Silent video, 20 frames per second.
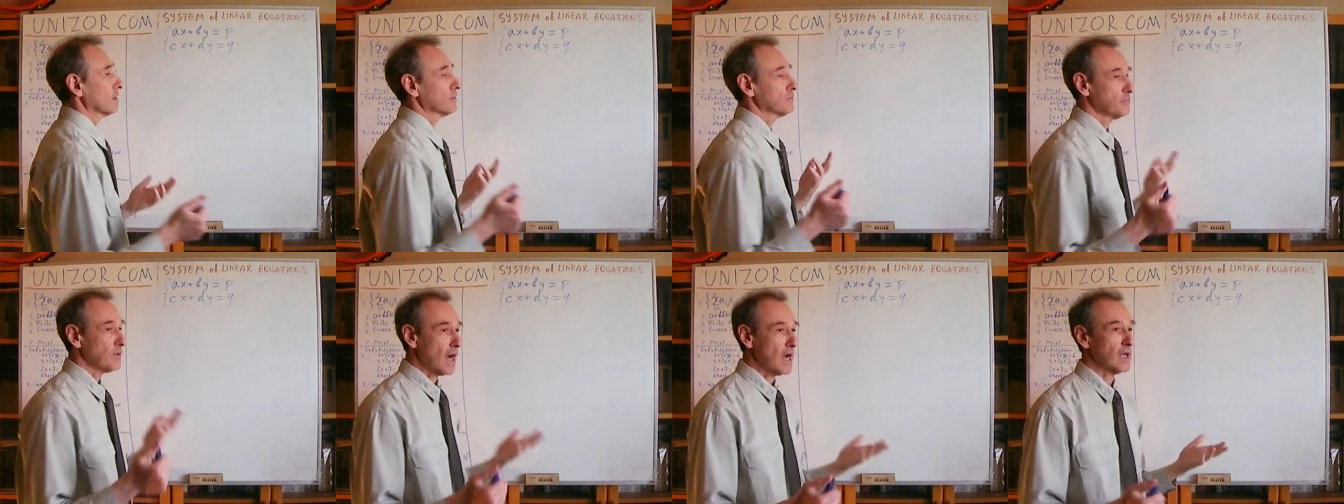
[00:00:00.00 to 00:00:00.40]

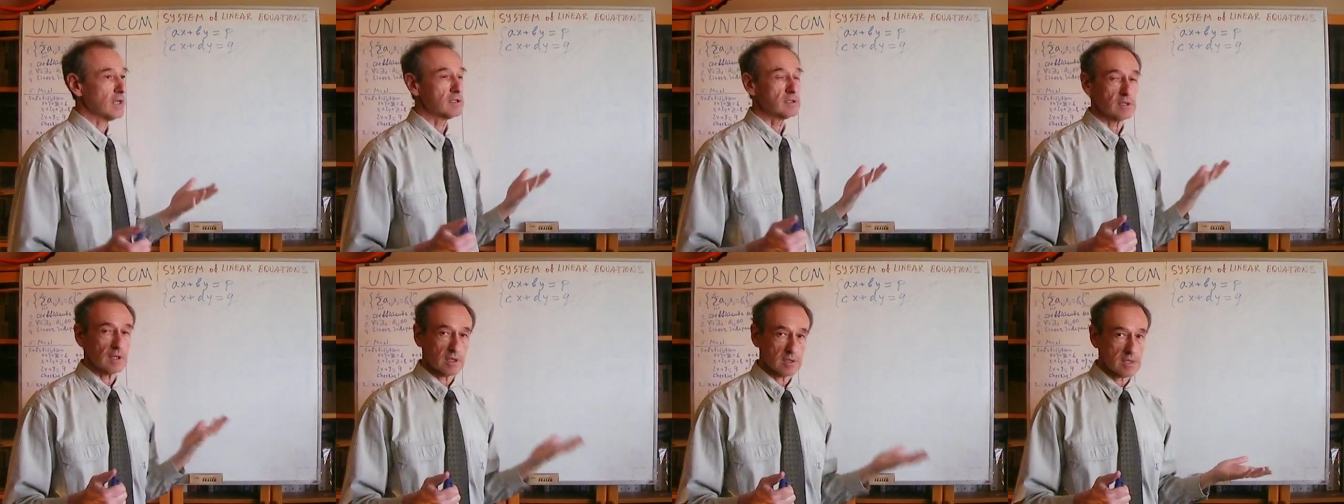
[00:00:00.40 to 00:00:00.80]
find
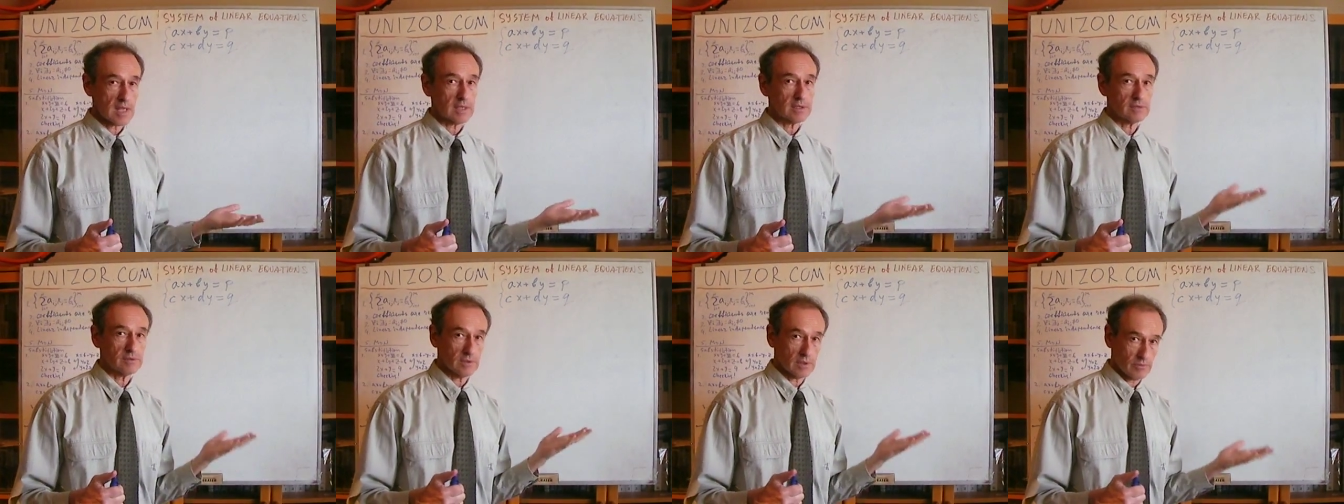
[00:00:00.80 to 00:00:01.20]

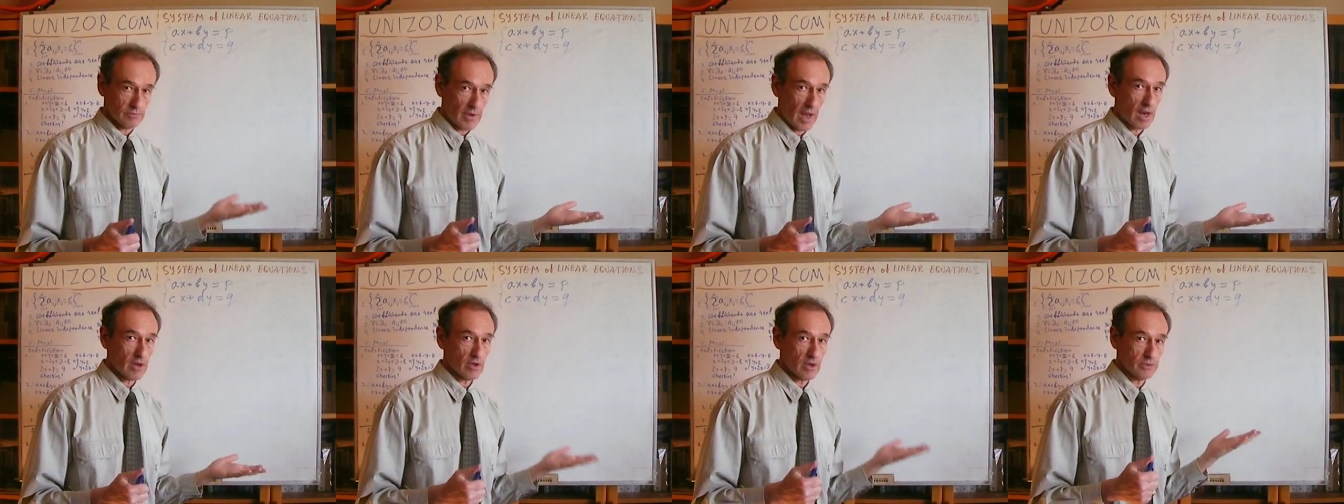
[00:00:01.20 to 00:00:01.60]
that
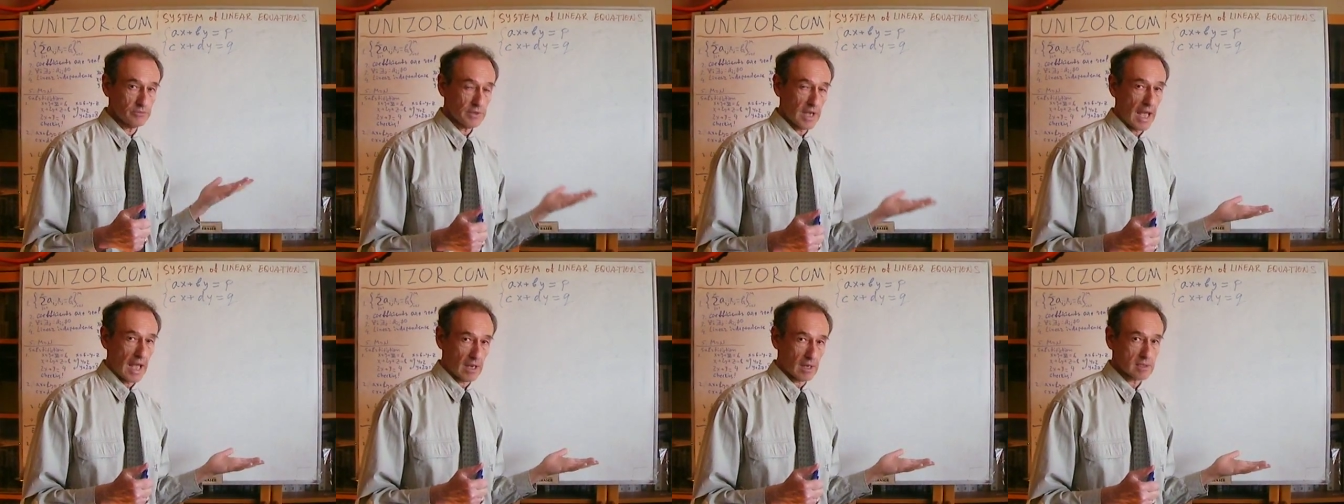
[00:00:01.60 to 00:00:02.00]
value of
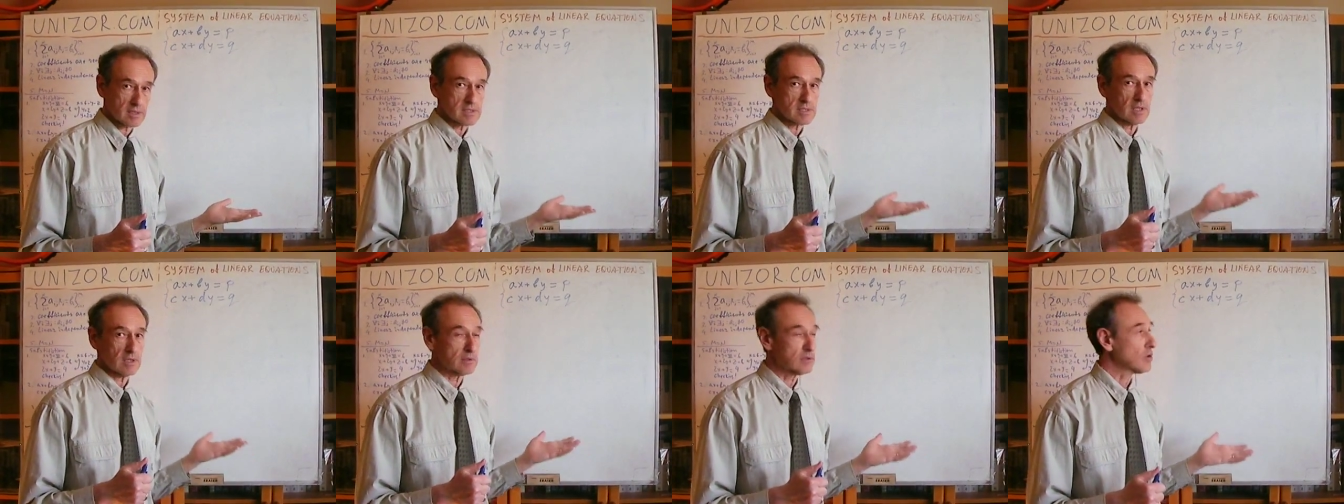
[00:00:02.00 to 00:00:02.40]

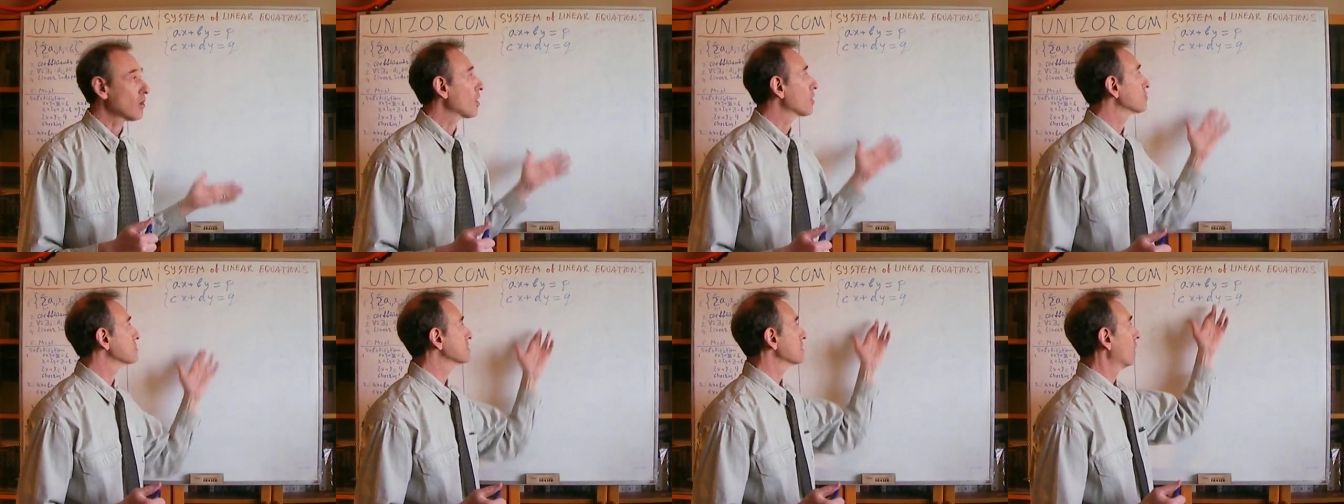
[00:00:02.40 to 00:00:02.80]
x in
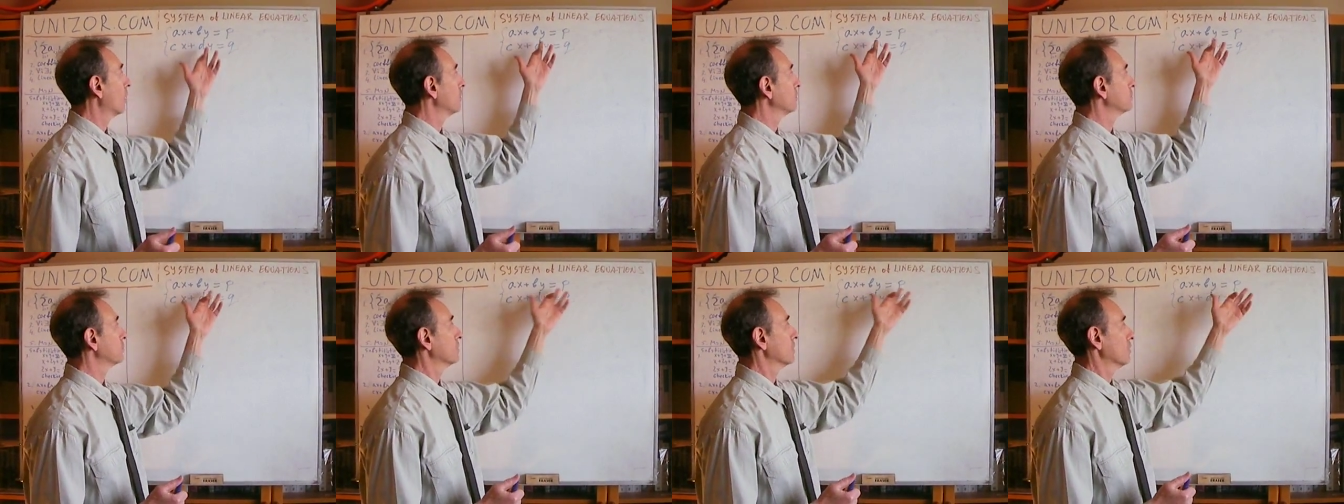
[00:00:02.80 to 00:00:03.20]
terms of
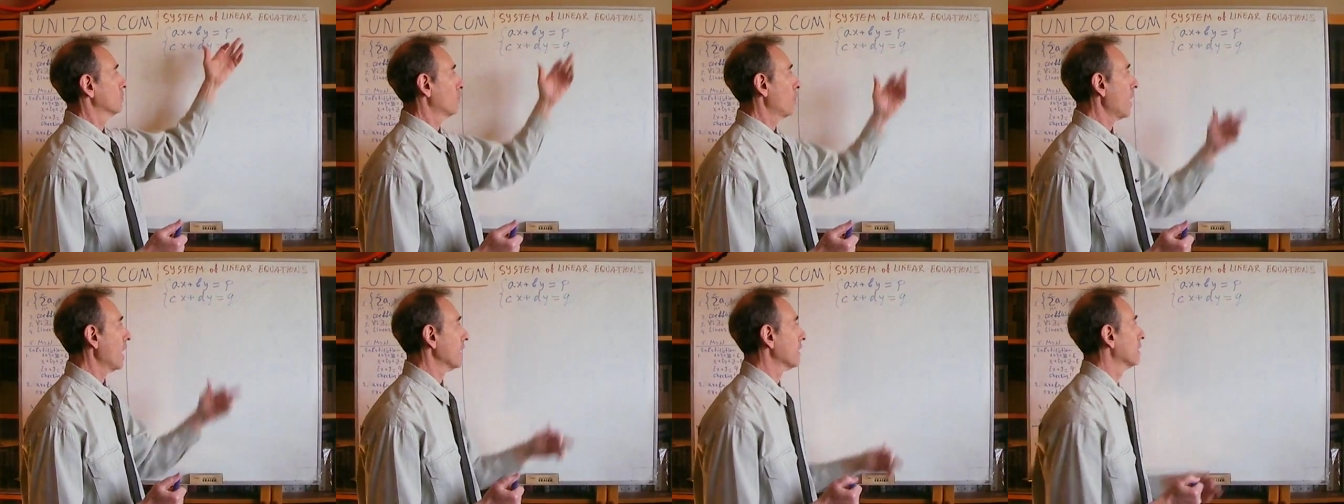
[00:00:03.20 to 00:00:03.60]
y.